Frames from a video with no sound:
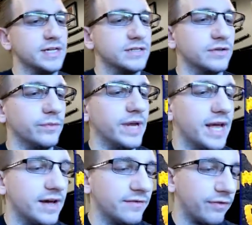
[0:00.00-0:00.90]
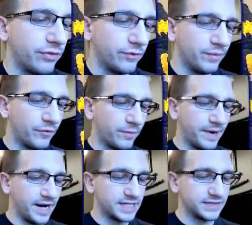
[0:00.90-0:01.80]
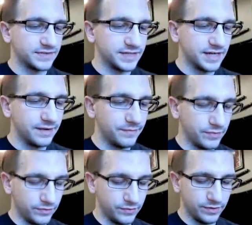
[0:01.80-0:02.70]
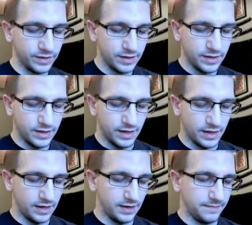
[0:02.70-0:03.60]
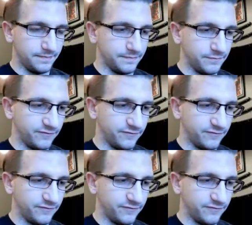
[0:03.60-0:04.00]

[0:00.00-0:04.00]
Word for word: So we have three more packs of Sun and Moon, um,